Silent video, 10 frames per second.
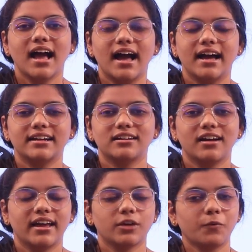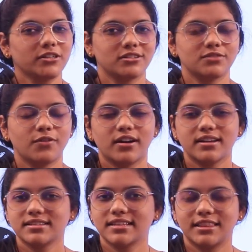And any questions for
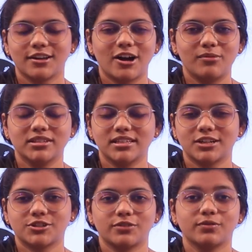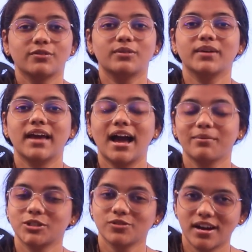us in the comment section, we will be
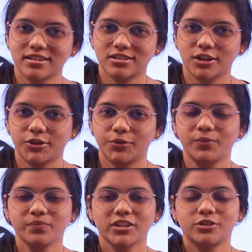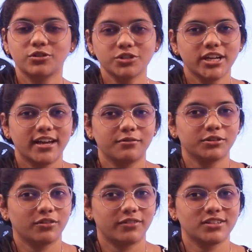happy to answer you. Do share it with
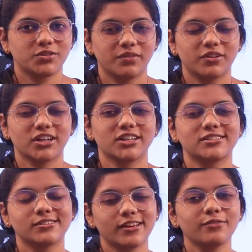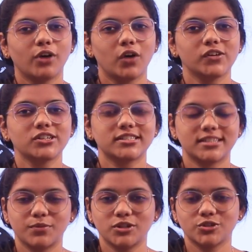your friends, whoever is looking forward to
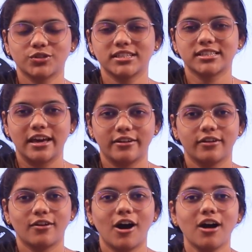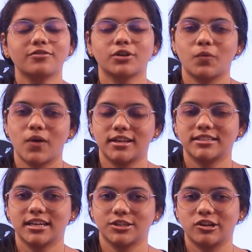step into this career of a
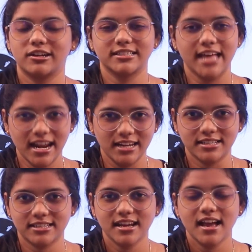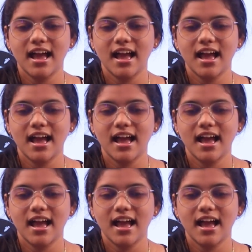quality assurance analyst.